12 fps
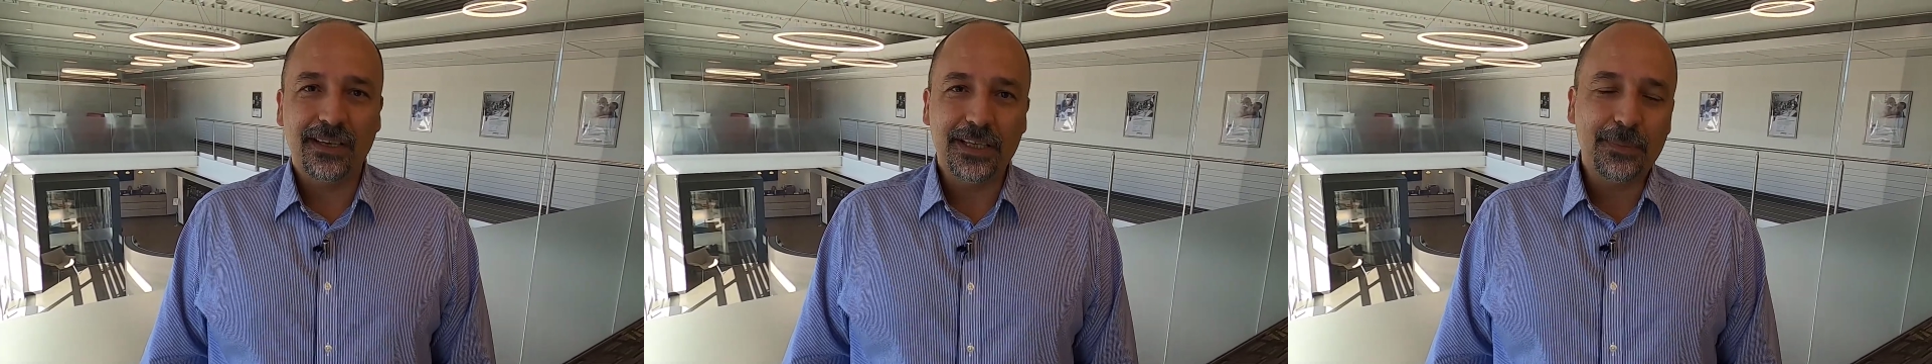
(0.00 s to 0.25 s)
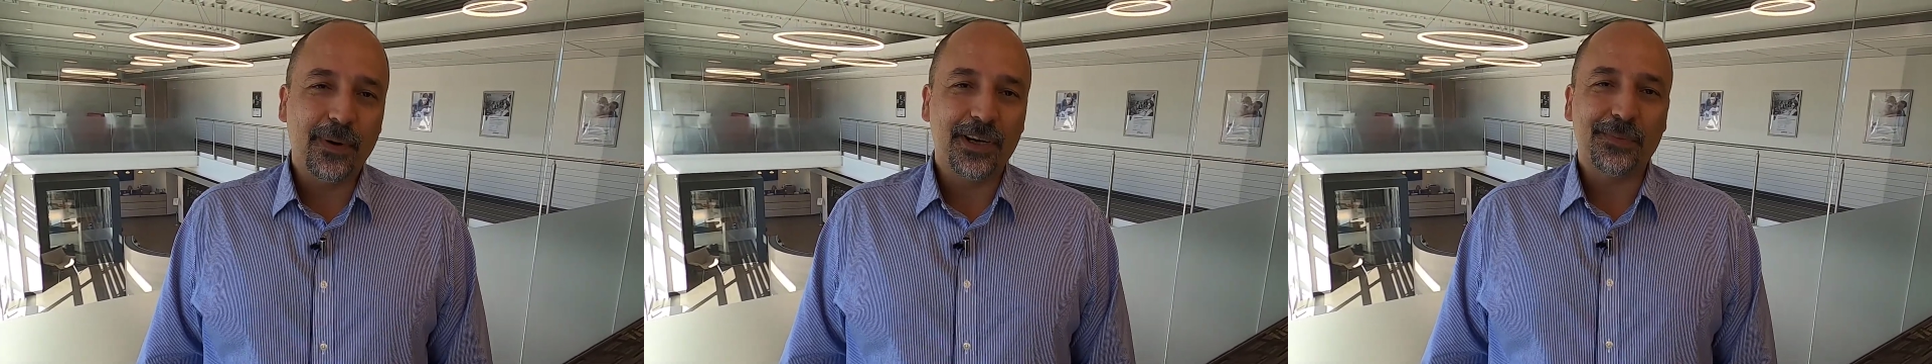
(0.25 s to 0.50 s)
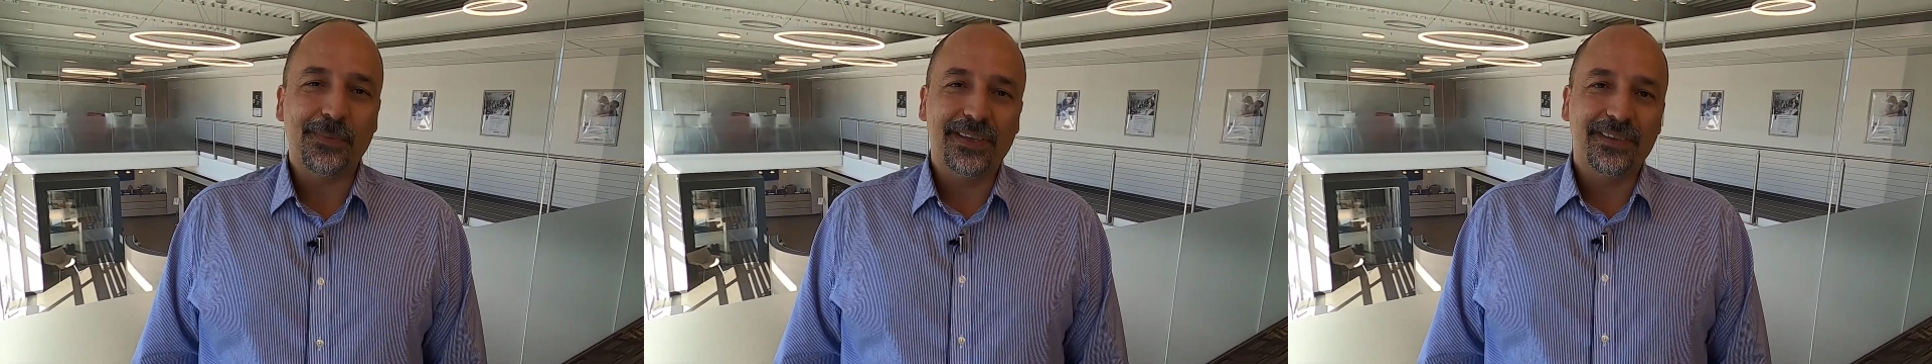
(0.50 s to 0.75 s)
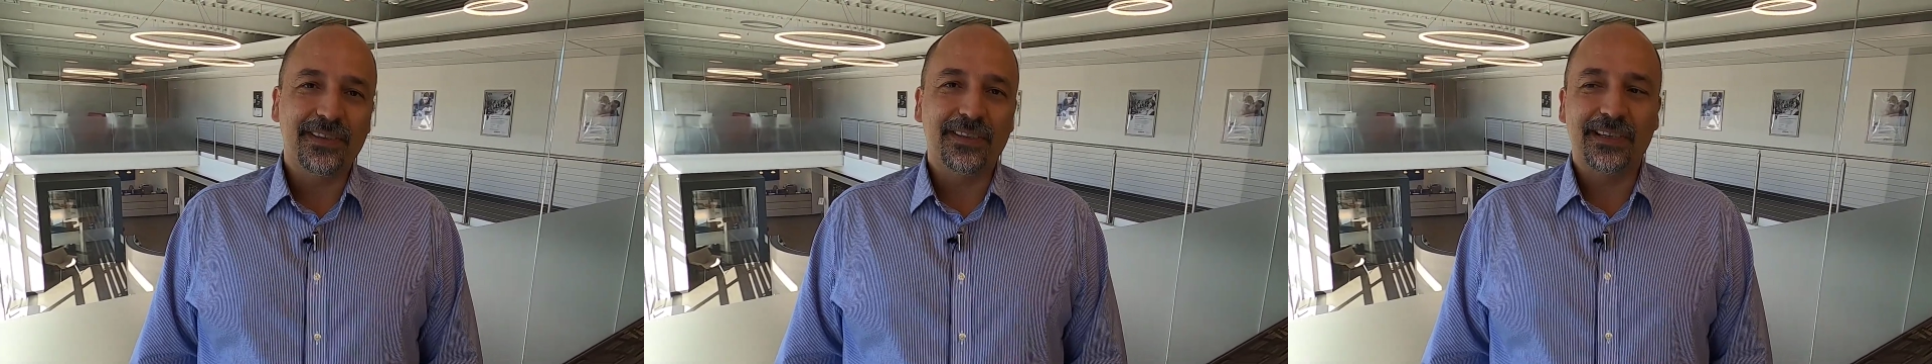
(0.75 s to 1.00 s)
and
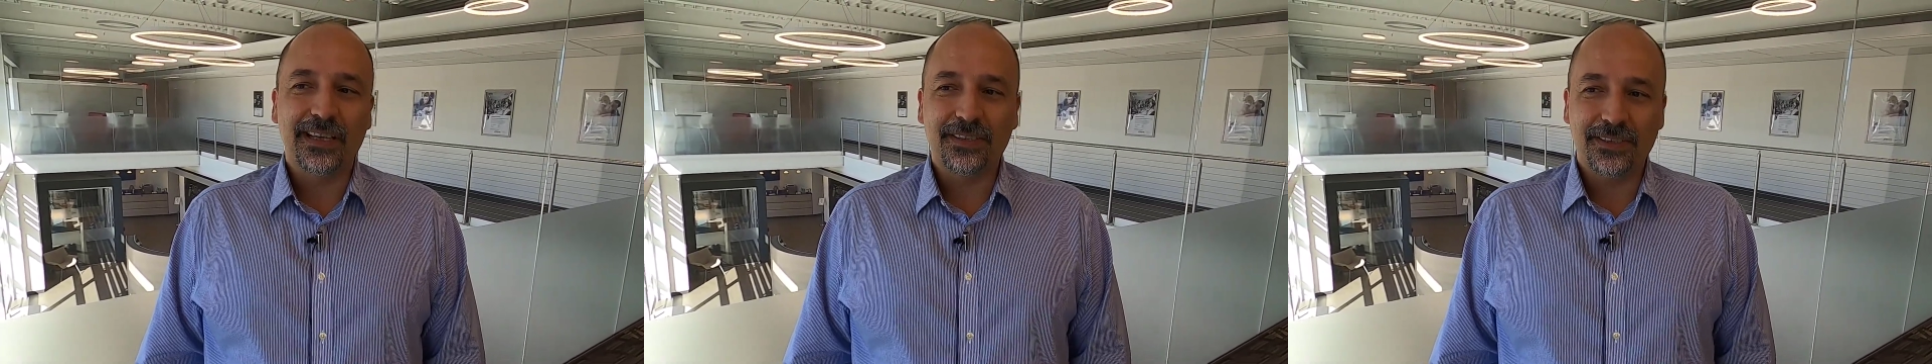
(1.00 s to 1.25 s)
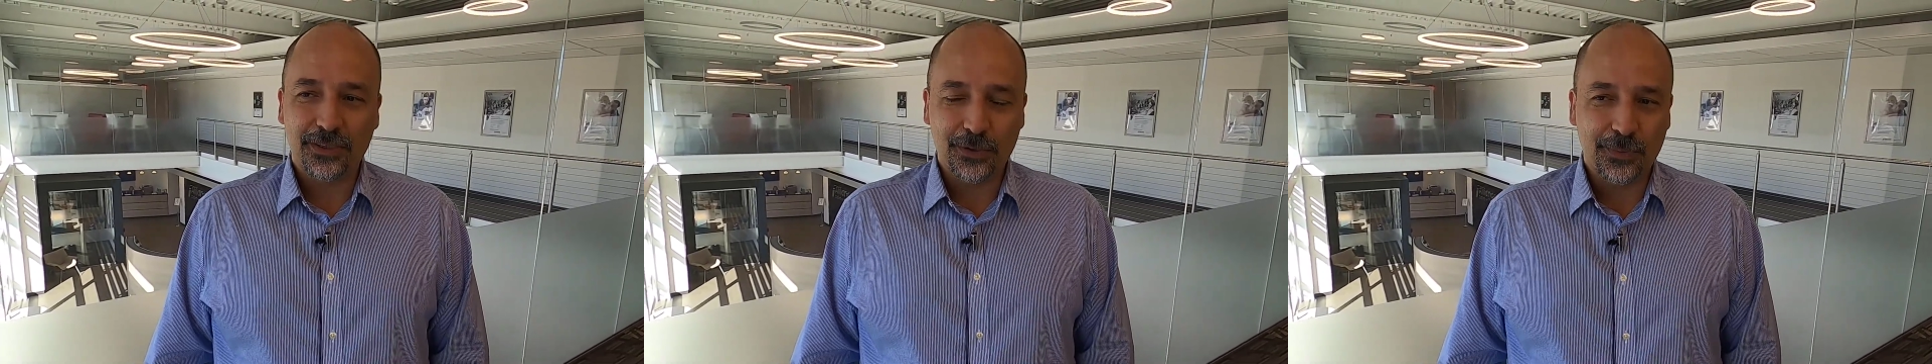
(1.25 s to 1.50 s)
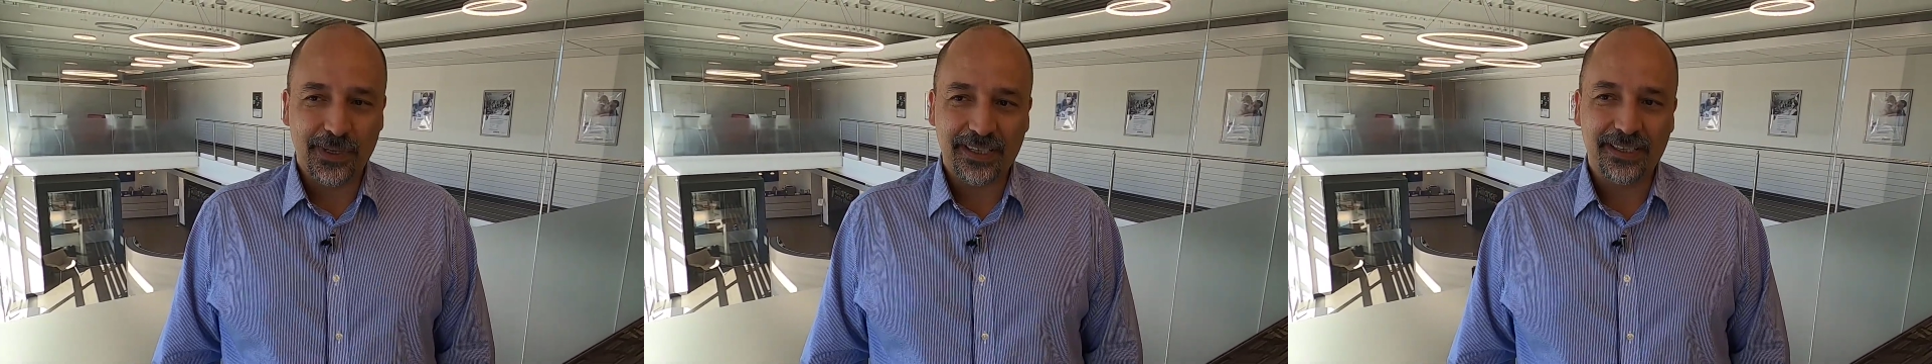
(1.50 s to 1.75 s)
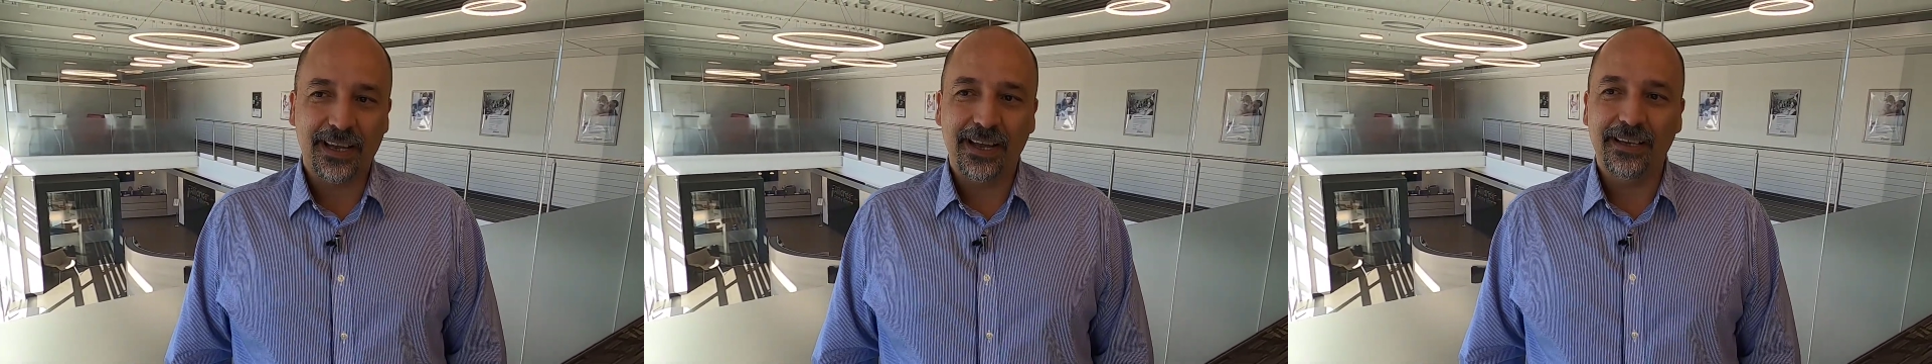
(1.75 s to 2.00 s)
departments you know that's super
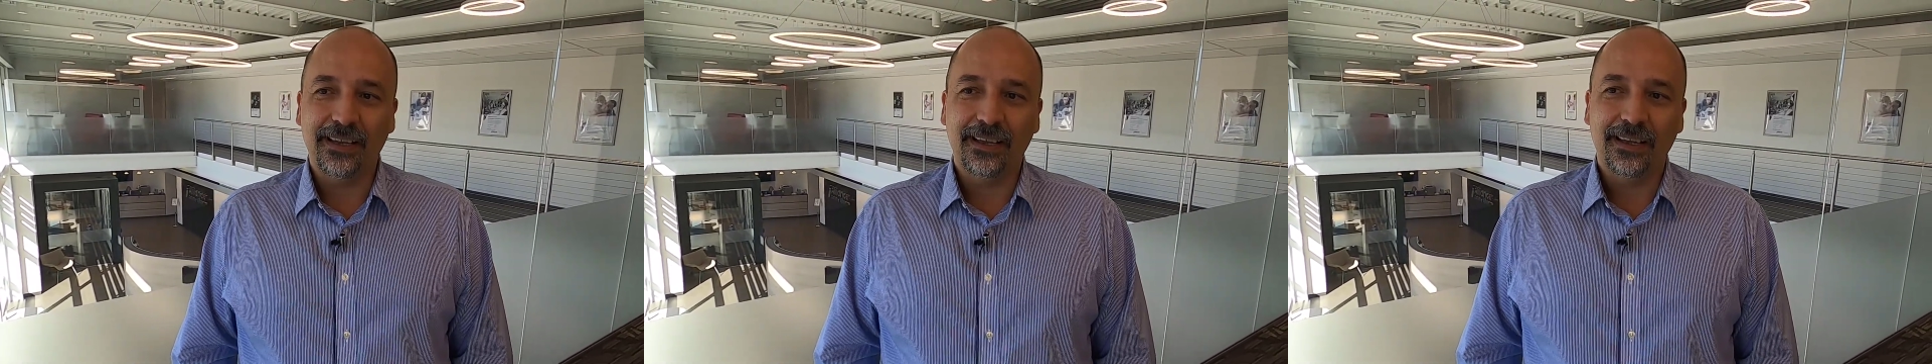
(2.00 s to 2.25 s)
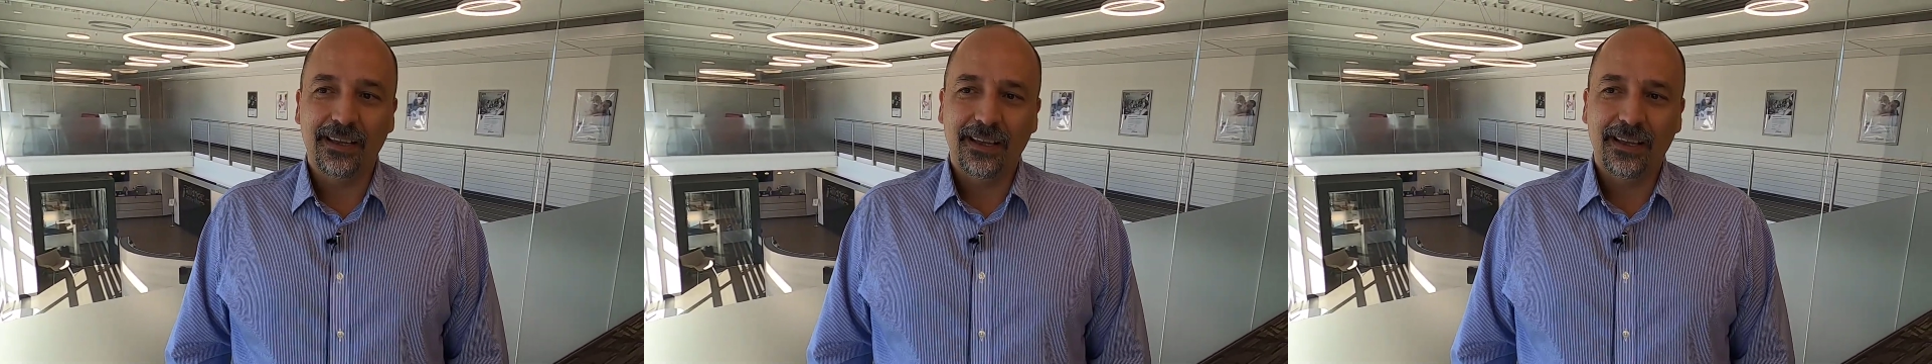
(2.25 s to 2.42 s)
exciting